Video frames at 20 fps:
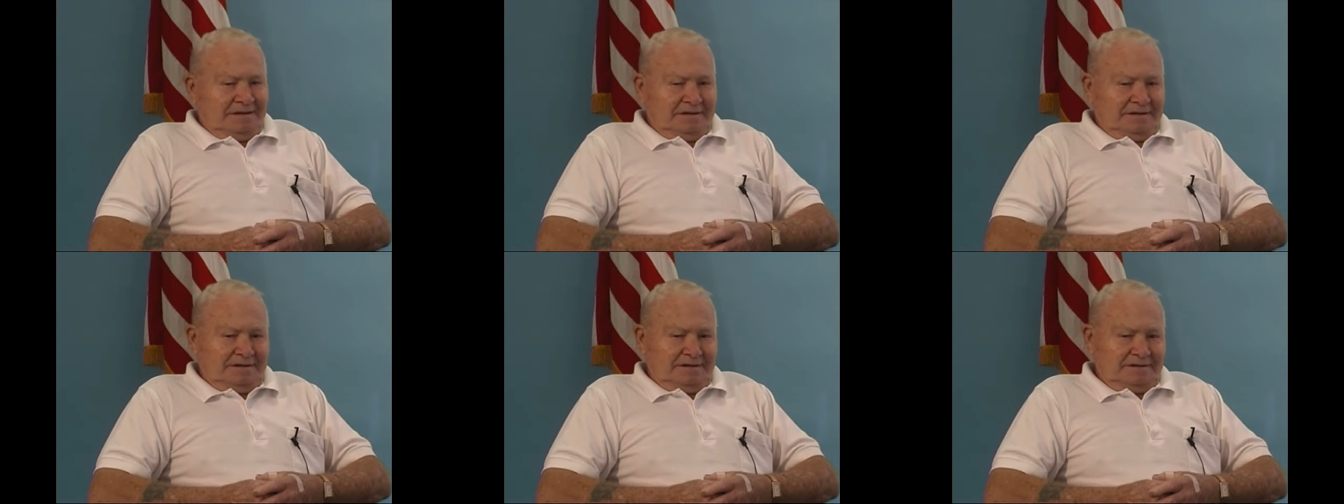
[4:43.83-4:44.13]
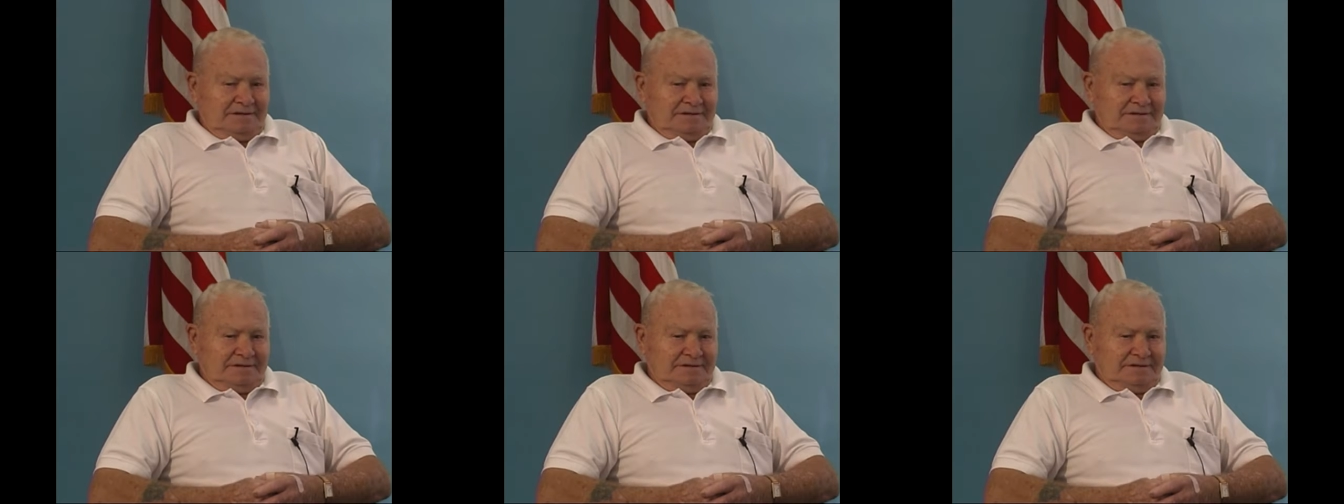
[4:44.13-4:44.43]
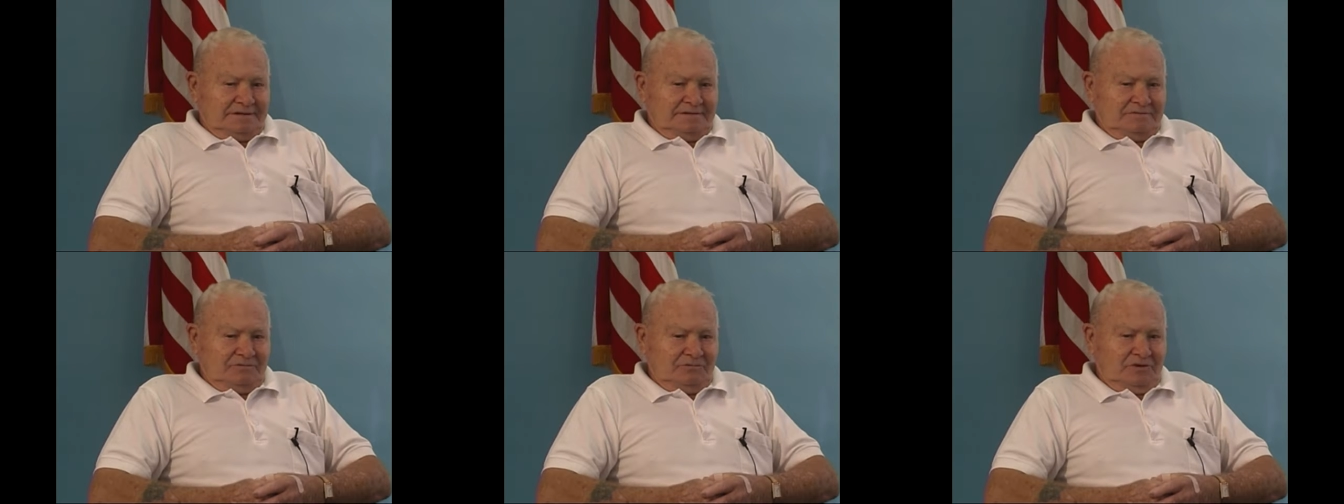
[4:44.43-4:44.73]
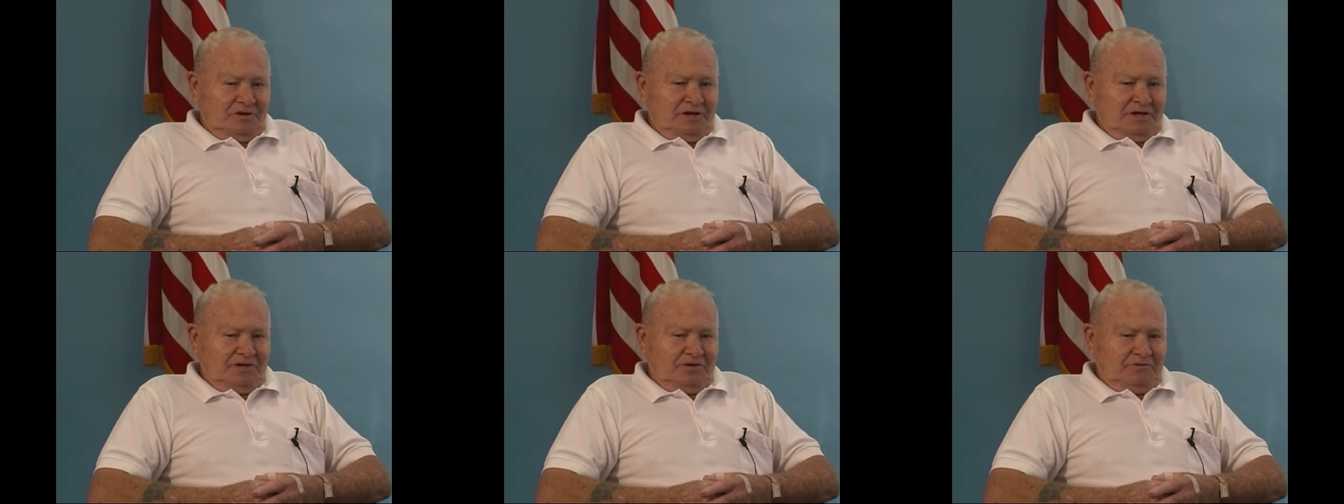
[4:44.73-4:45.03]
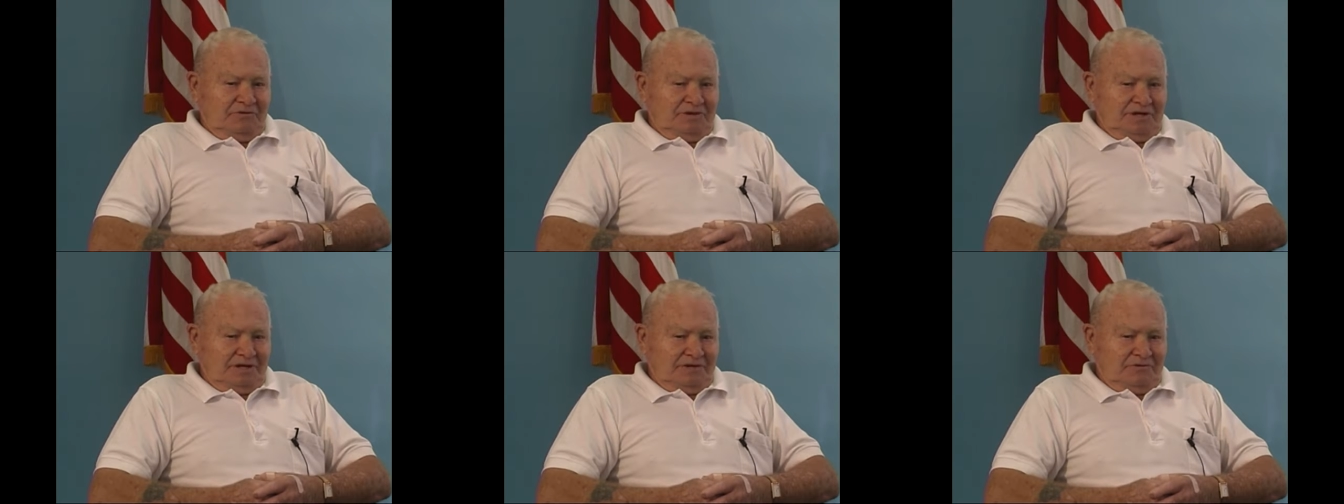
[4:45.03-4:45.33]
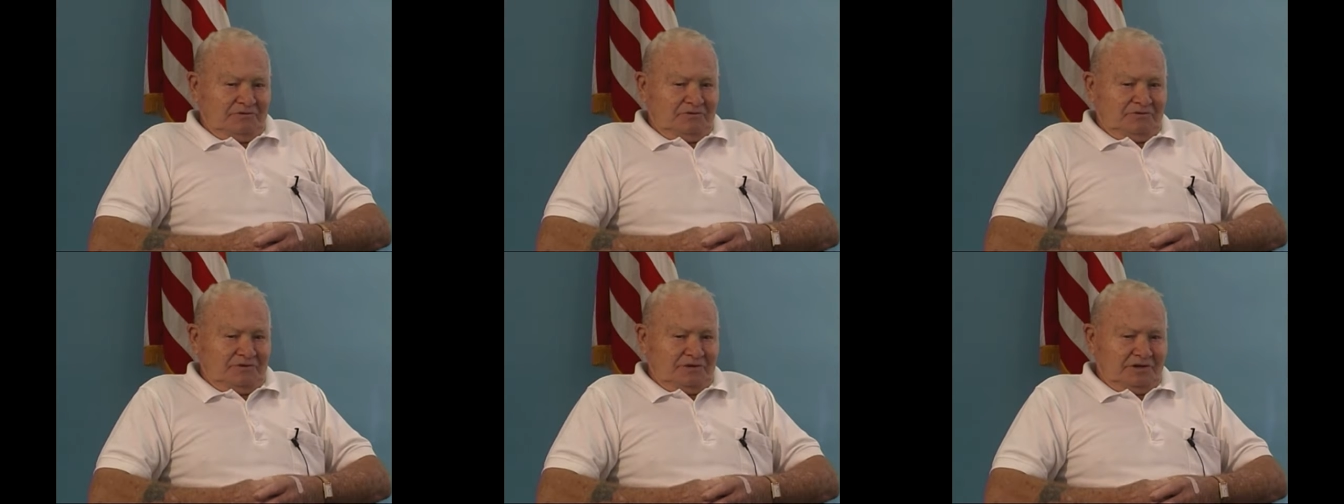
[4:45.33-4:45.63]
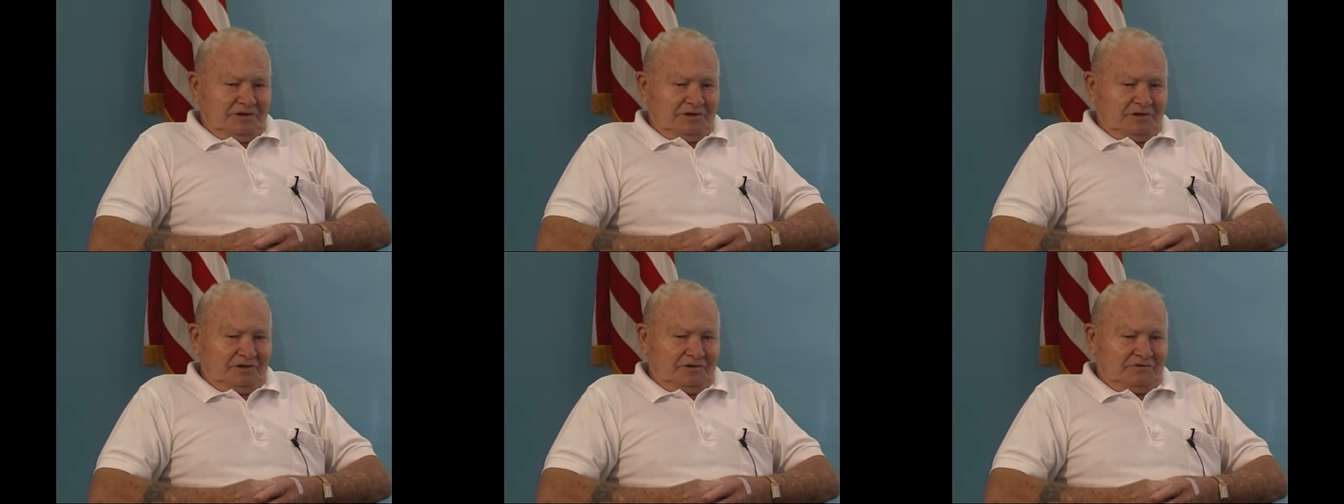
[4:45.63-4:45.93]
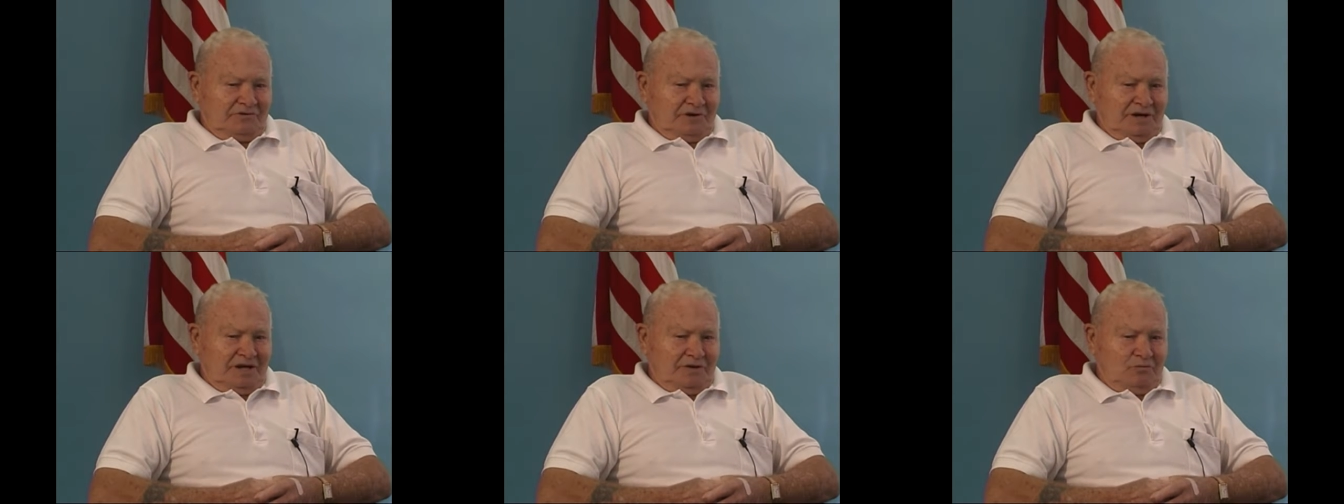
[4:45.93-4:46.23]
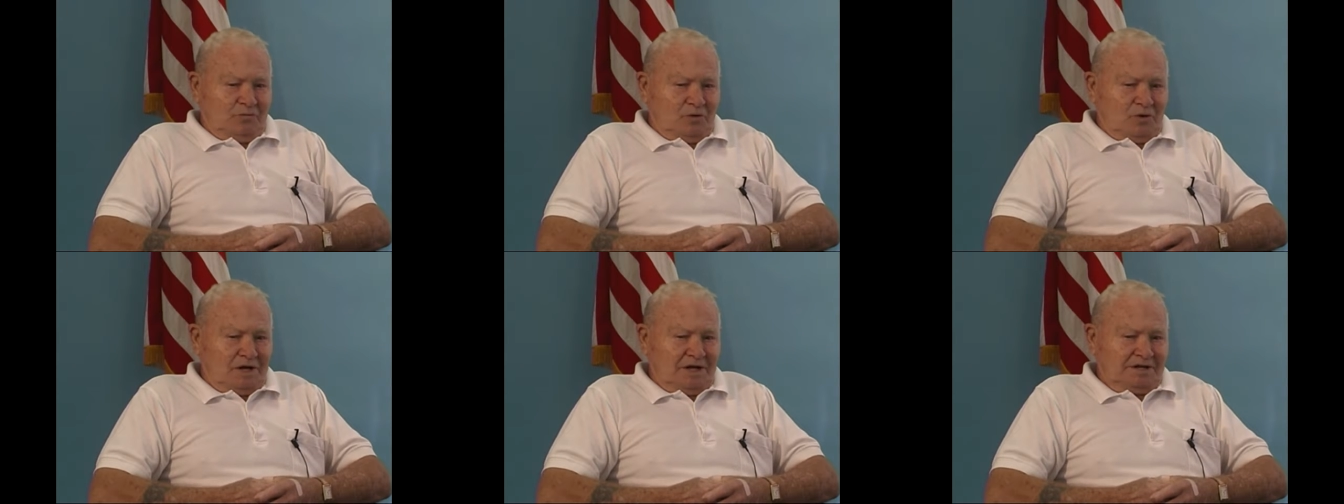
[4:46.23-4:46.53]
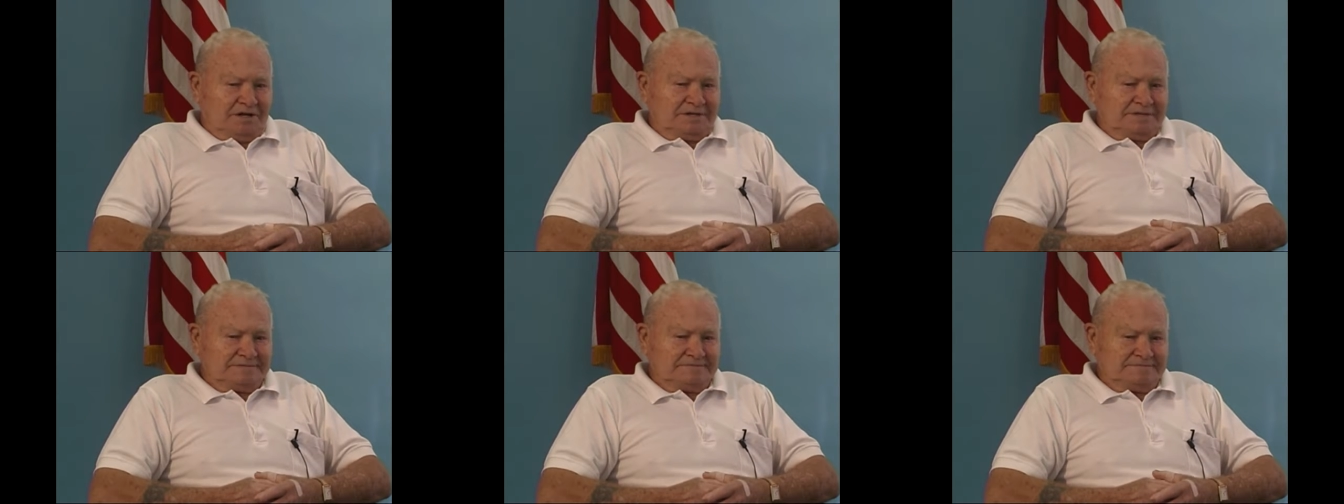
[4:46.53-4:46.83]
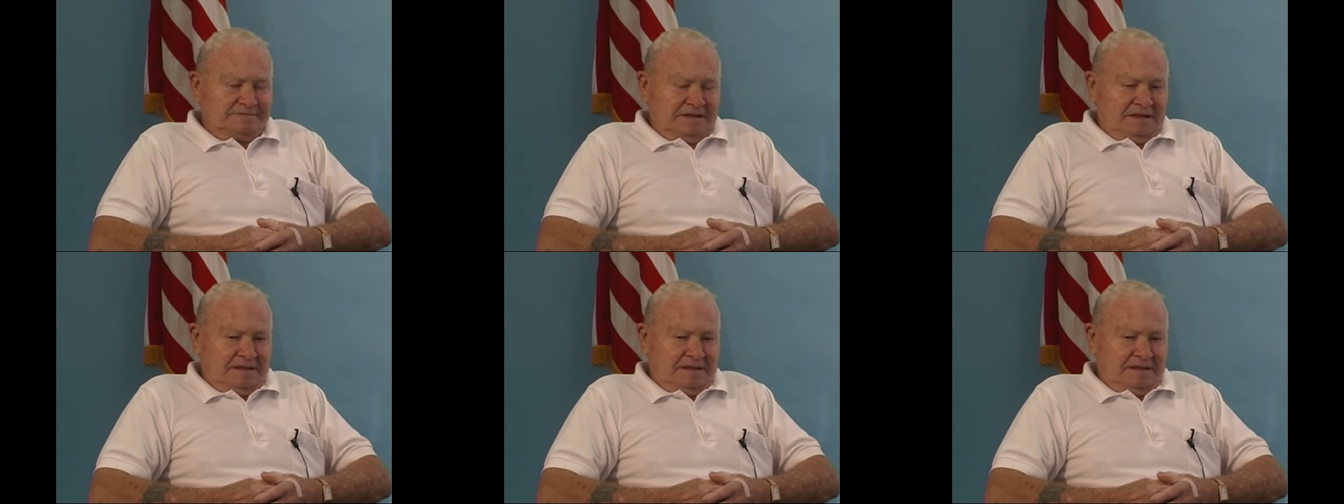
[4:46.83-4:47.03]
And uh, we did uh, train one